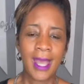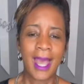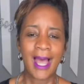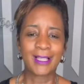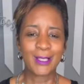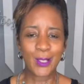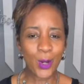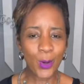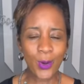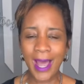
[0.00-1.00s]

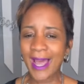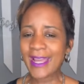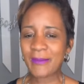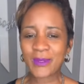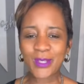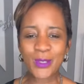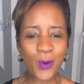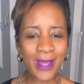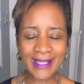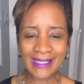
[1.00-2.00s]
Hello, I am
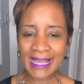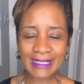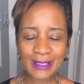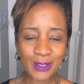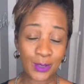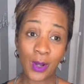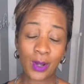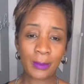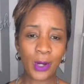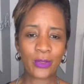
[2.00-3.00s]
so excited to talk
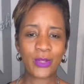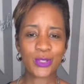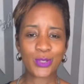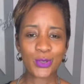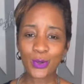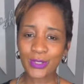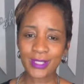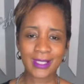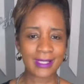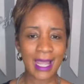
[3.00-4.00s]
about the Stoosh
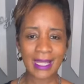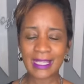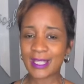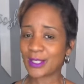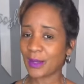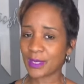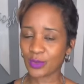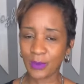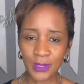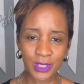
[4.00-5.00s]
Styling
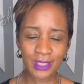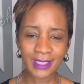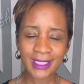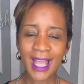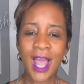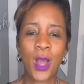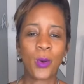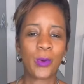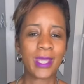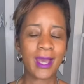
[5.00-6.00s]
subscription.
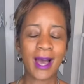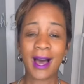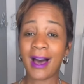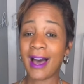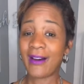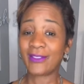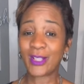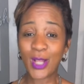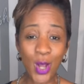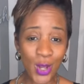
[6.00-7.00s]
We have
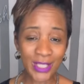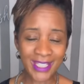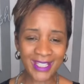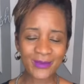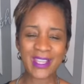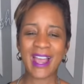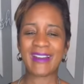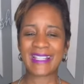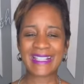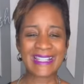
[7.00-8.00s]
launched, we are
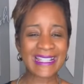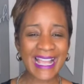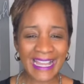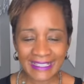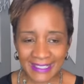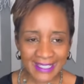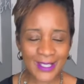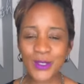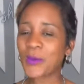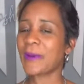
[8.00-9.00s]
excited,
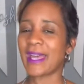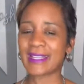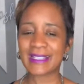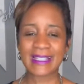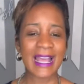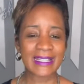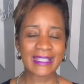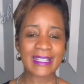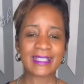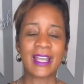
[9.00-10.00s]
super
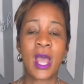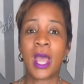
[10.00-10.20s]
excited.